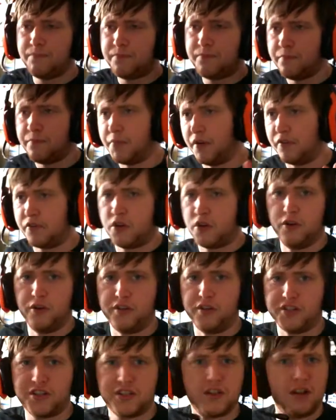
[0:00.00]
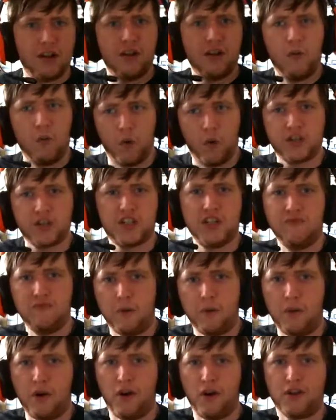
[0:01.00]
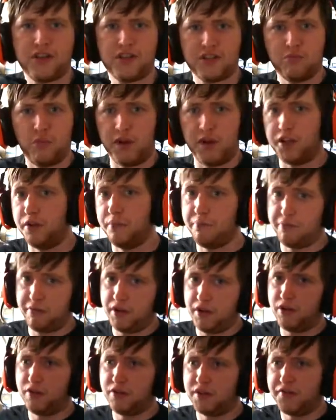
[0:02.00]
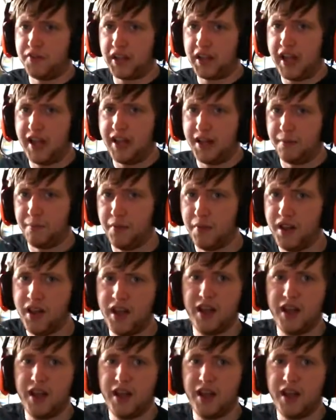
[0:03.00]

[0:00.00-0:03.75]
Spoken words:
But of course, what's in the box when you pre-order the game?